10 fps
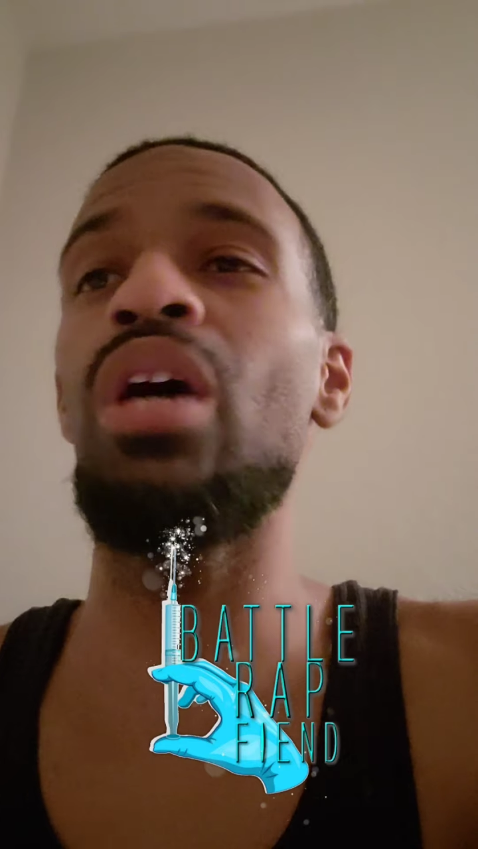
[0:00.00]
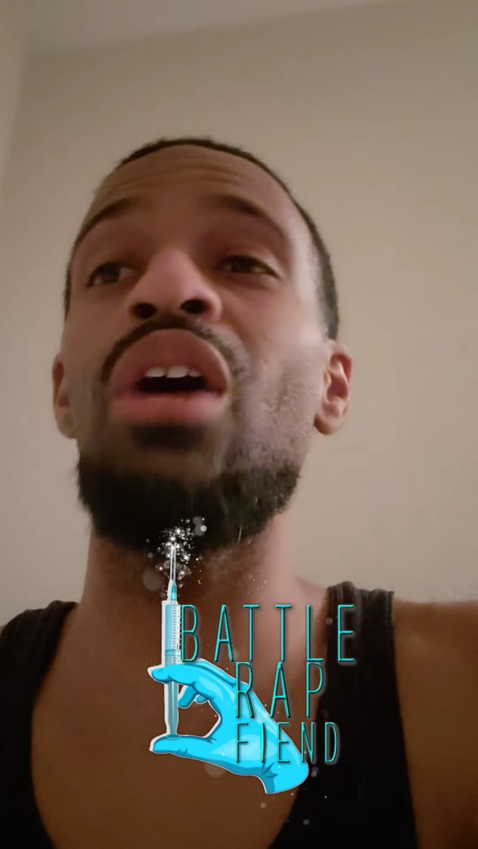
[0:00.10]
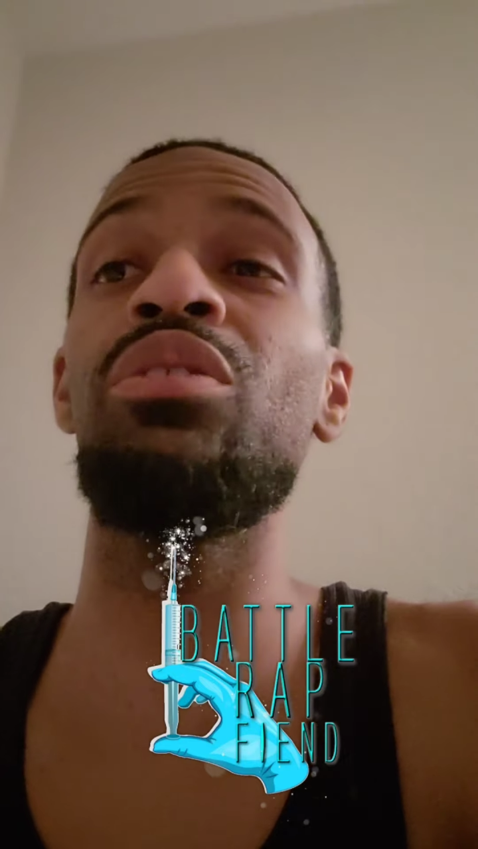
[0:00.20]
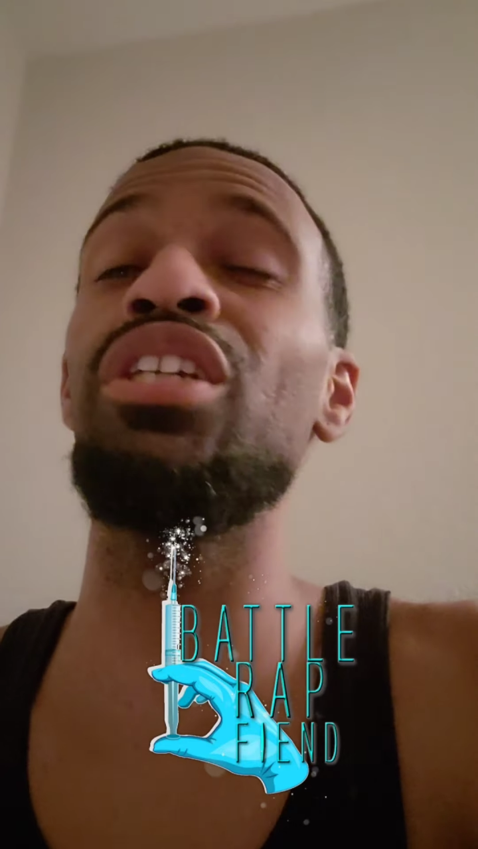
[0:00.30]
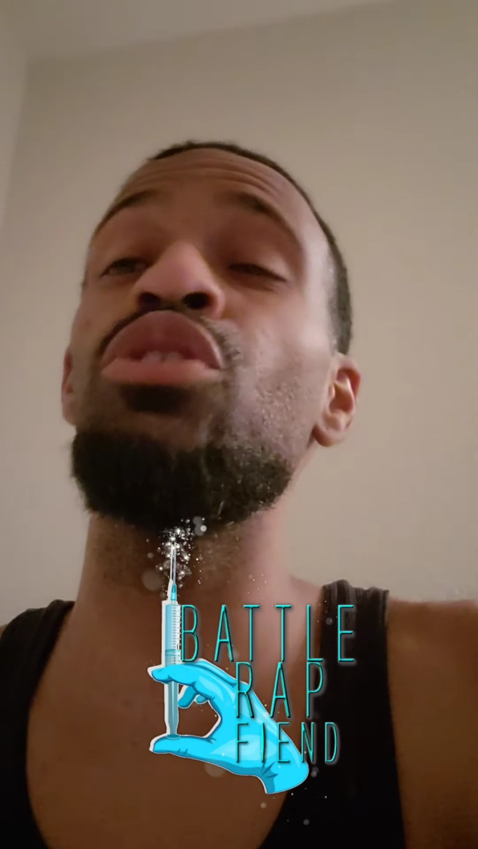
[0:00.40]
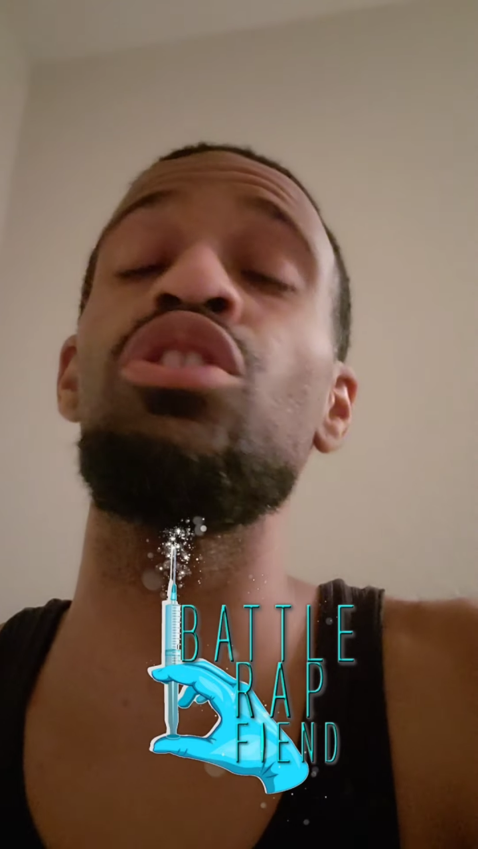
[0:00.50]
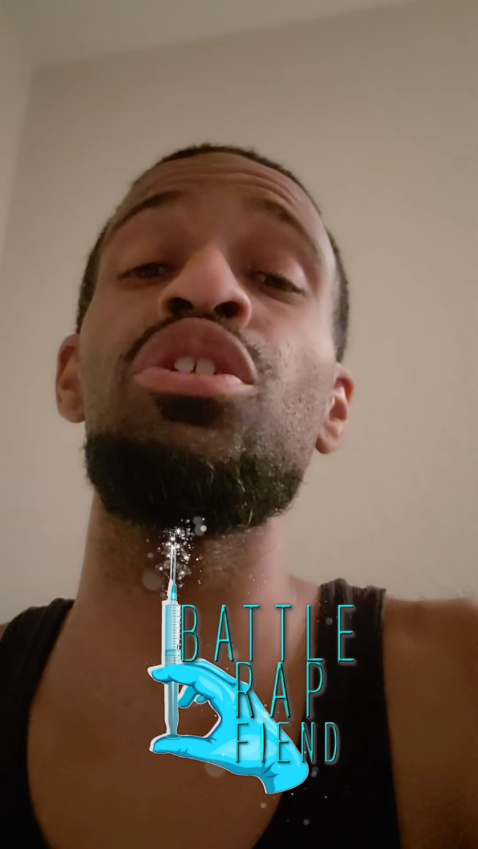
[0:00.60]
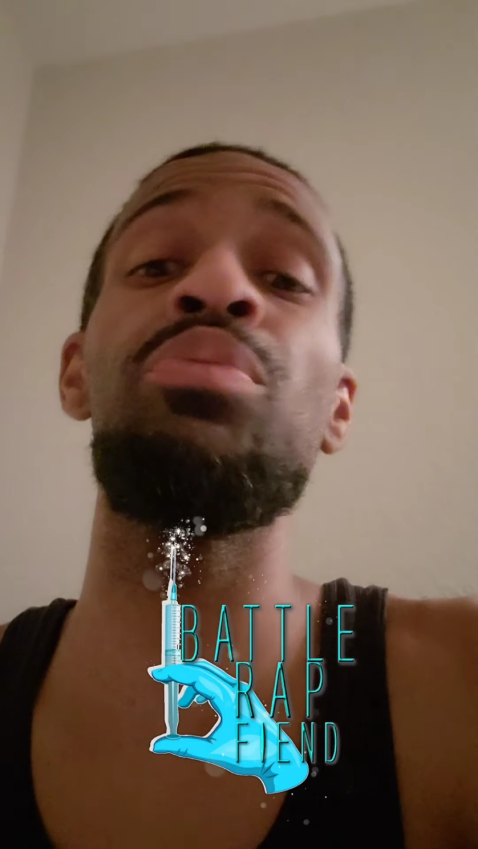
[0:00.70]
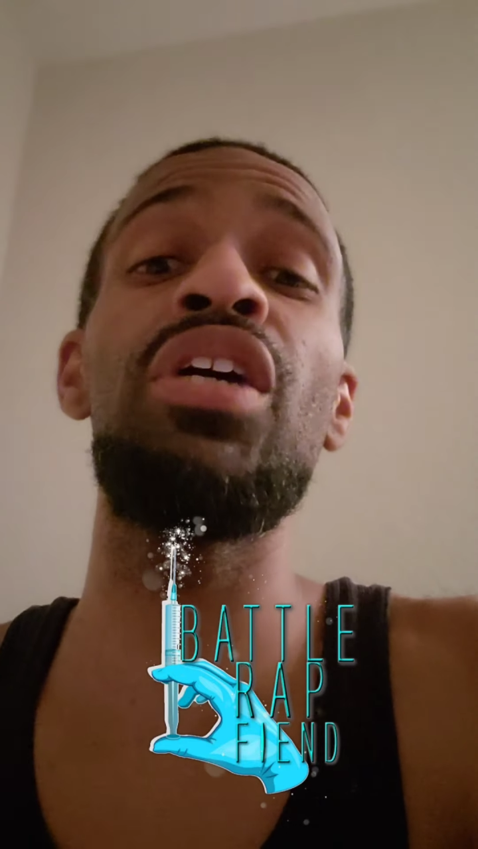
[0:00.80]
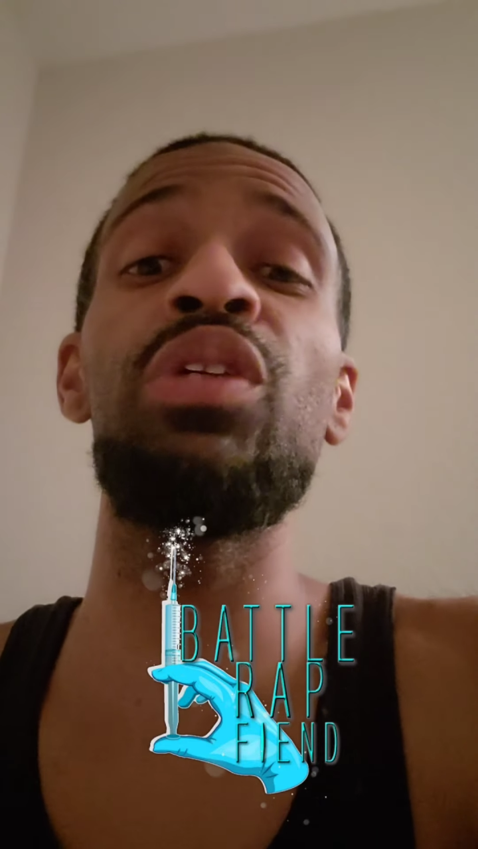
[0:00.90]
know, I don't think you should
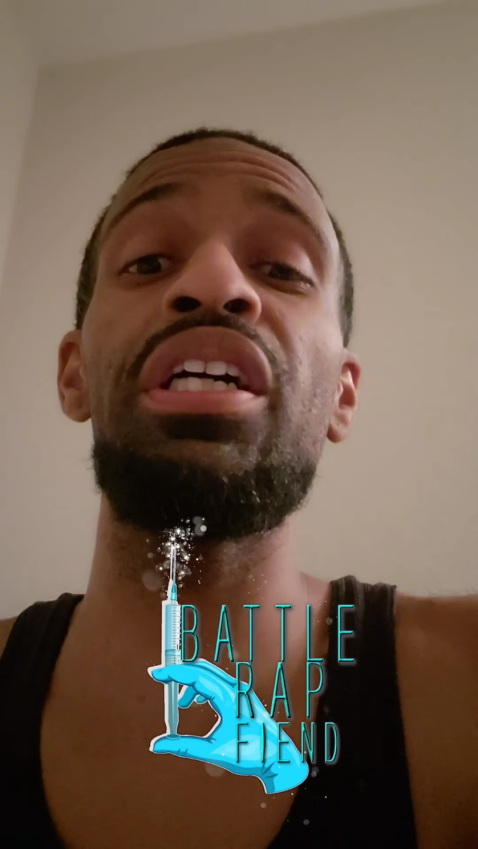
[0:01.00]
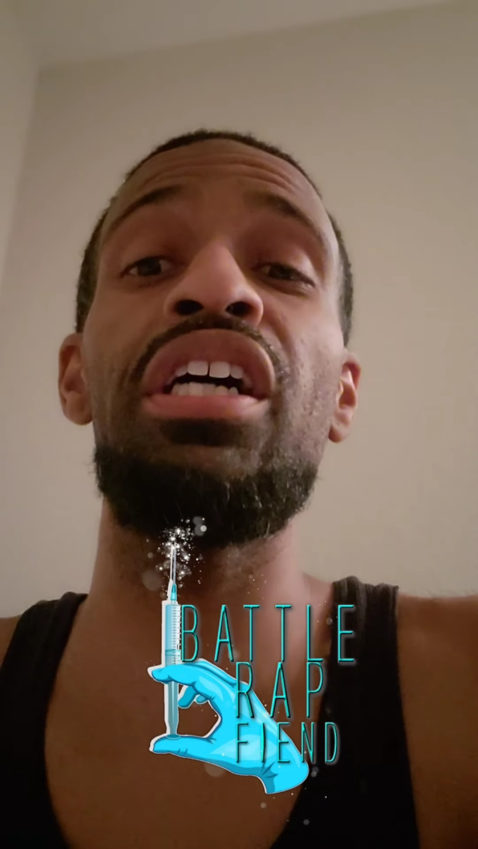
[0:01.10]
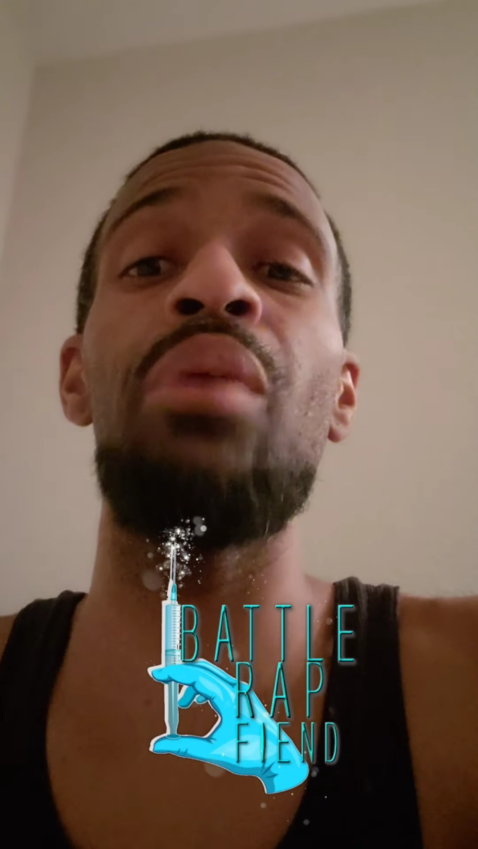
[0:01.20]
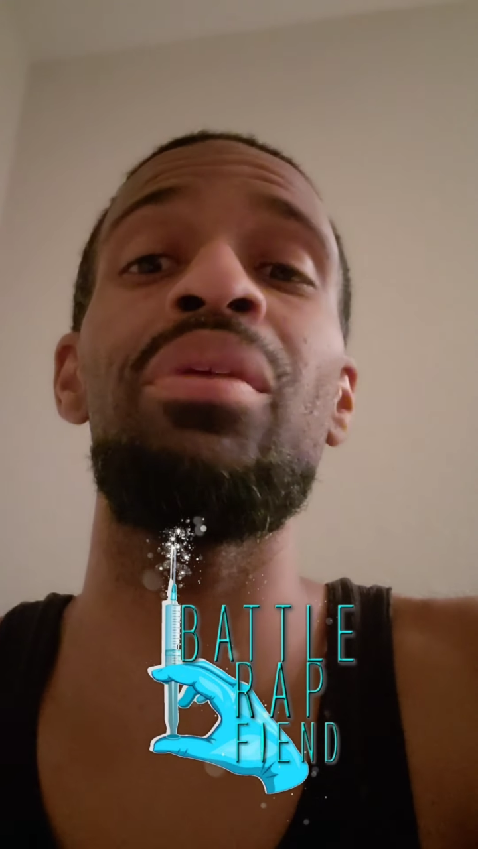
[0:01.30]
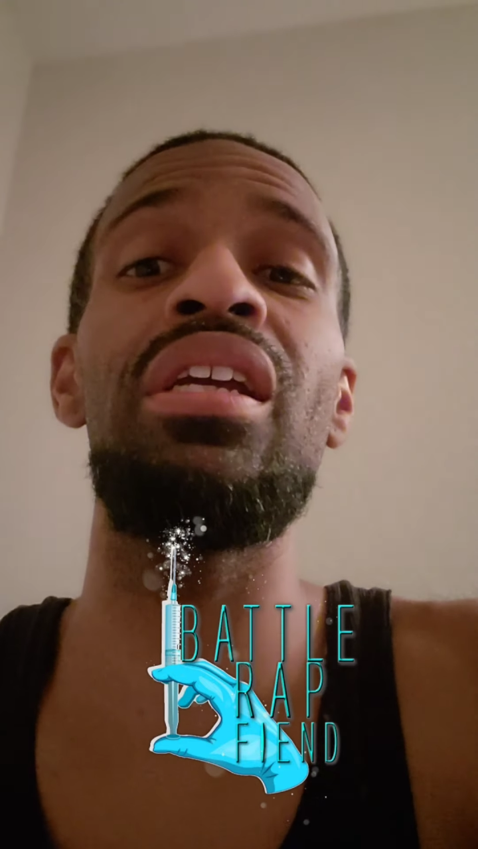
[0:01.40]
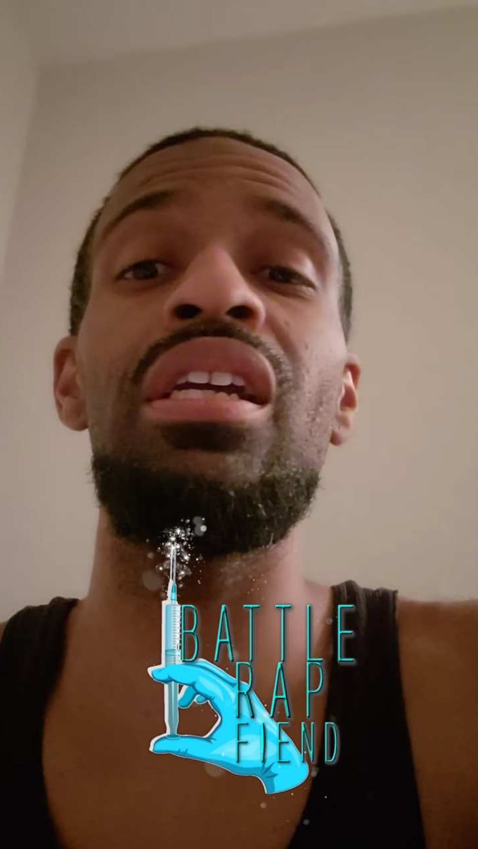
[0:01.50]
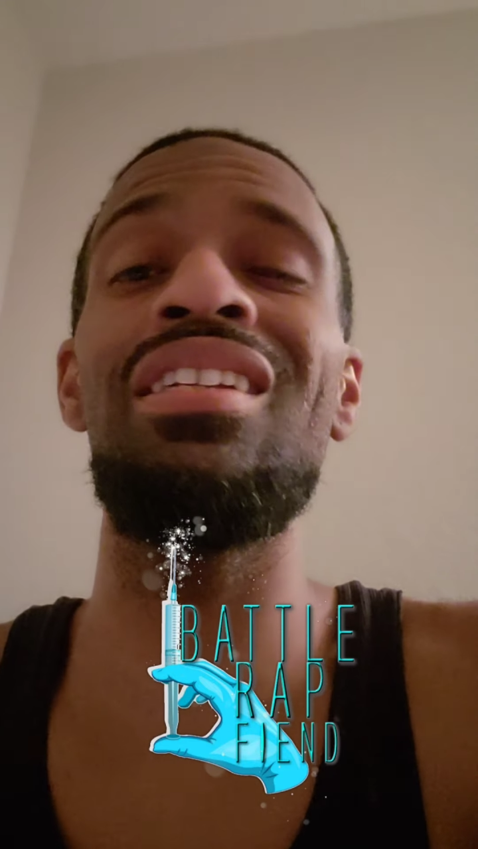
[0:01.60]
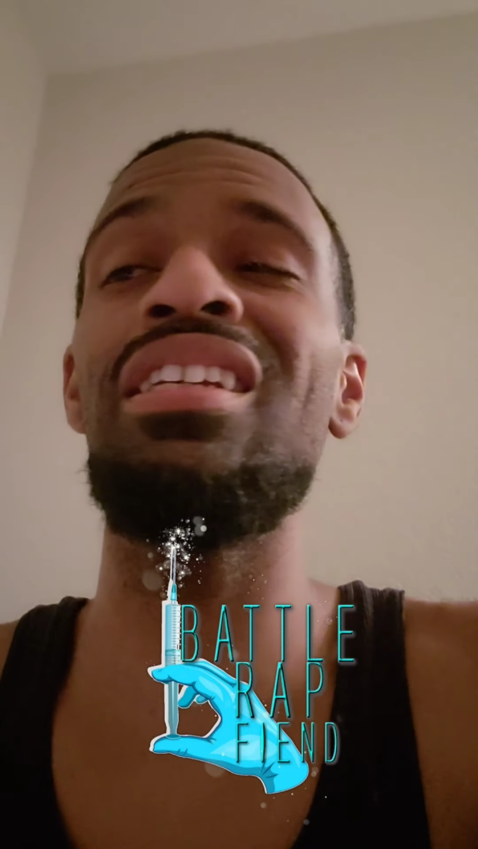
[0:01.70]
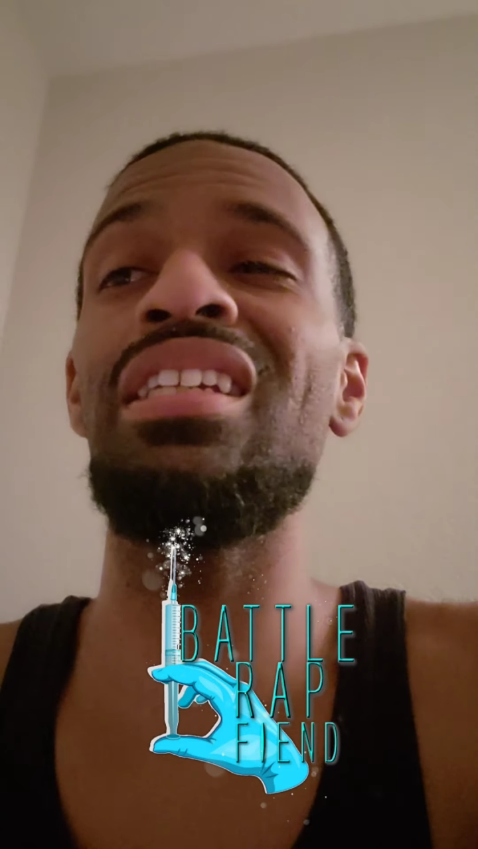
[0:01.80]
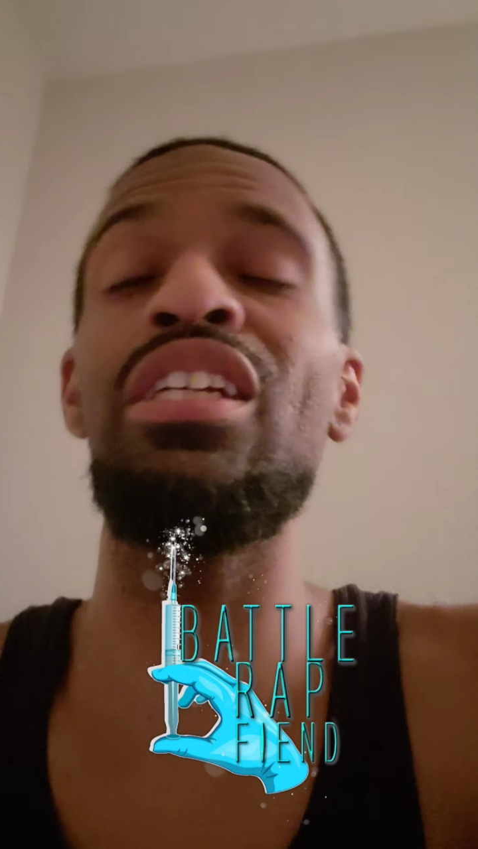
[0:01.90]
just be able to come in
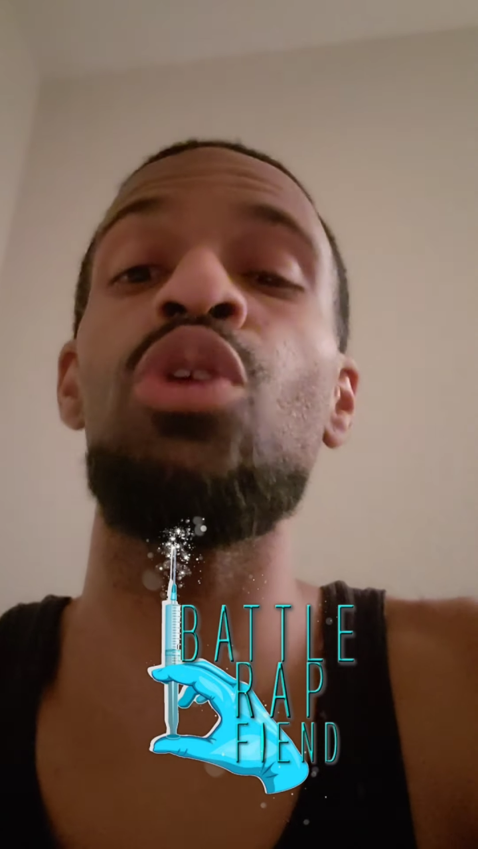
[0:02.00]
and get